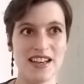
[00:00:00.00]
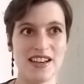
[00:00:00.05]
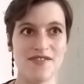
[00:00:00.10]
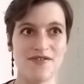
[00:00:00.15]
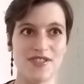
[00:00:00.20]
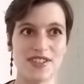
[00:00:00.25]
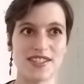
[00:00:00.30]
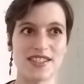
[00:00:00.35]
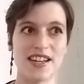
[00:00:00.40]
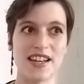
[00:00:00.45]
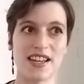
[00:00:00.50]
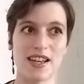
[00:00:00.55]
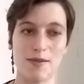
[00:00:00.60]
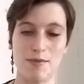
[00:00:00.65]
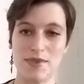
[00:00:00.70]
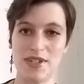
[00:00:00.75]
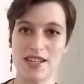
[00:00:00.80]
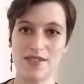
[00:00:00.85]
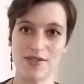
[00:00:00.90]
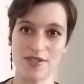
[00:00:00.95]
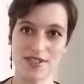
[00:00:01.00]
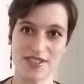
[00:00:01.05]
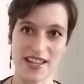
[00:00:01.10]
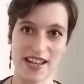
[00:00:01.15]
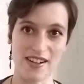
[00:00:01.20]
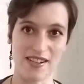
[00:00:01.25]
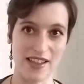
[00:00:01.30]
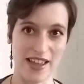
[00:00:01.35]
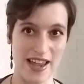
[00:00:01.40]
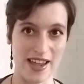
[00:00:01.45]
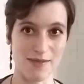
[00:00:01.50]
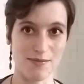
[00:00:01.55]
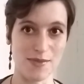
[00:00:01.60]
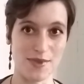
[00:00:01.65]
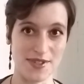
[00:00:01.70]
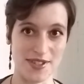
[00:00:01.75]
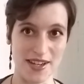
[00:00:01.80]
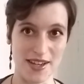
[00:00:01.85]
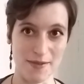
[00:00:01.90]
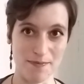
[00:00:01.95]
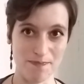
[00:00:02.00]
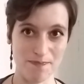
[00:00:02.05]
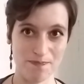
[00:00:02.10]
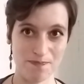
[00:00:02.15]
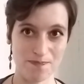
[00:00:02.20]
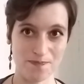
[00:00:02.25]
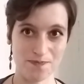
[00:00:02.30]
visiting a medieval cell and museum.